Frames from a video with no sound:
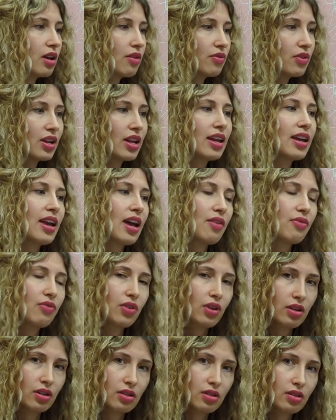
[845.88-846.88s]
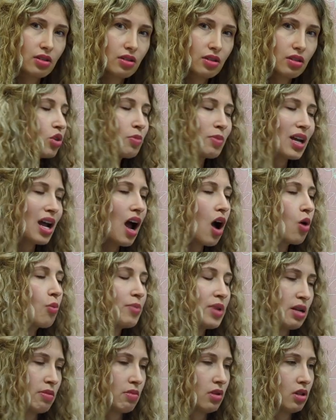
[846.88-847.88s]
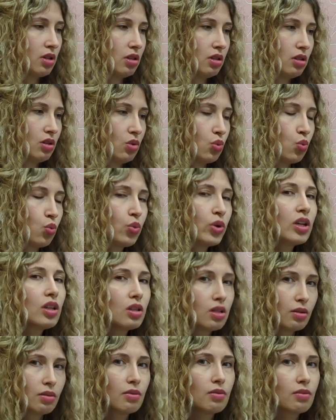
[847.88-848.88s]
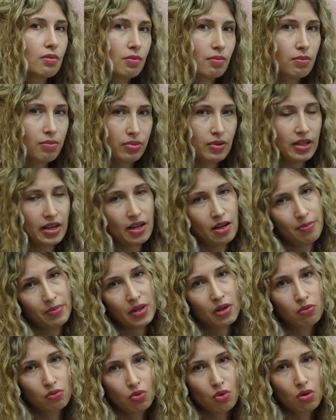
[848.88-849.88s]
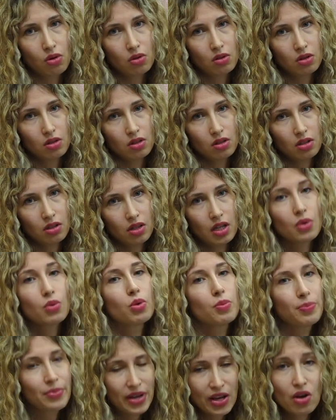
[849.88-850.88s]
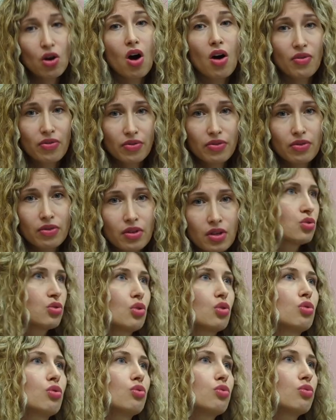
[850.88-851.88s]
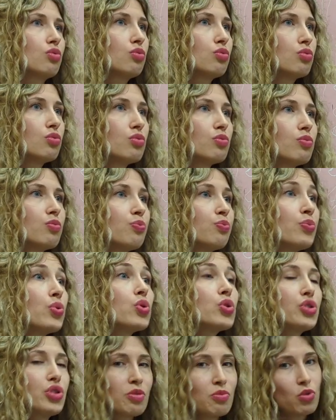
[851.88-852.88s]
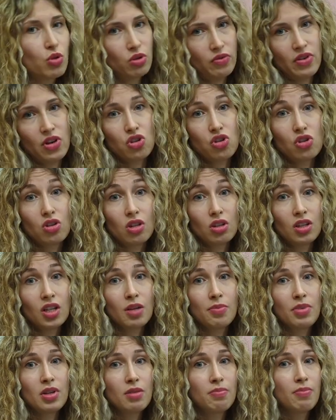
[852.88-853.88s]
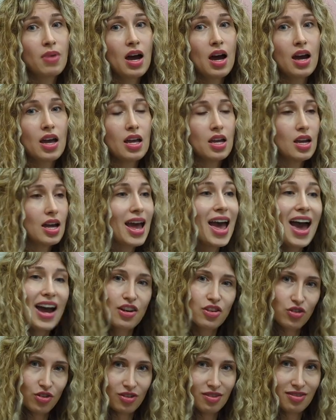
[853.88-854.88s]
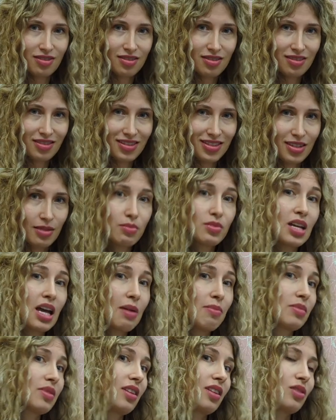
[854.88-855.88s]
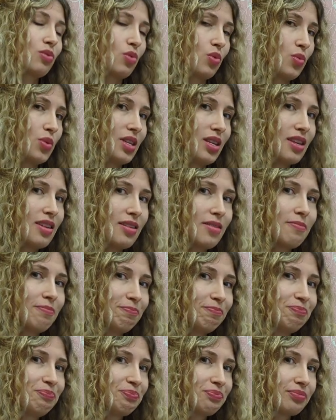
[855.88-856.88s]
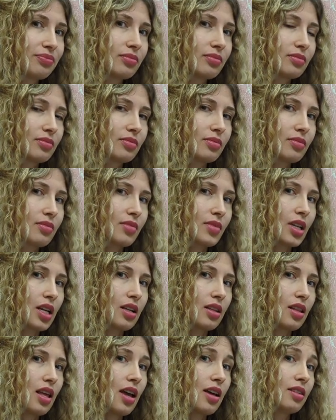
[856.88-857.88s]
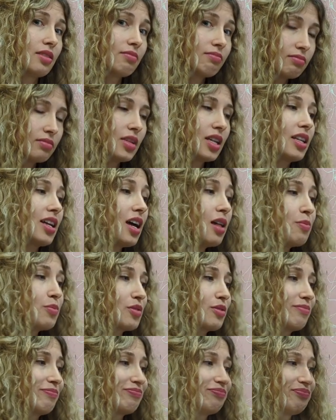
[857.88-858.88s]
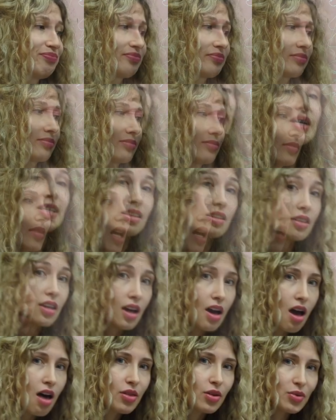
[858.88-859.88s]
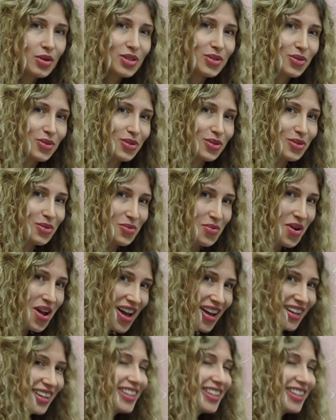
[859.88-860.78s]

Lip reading: everyday effort, no matter how minimal, will play a big role and will pay off. So push your motivation a little bit by actions. Sometimes that's what we need, and it helps. But there are other resources too.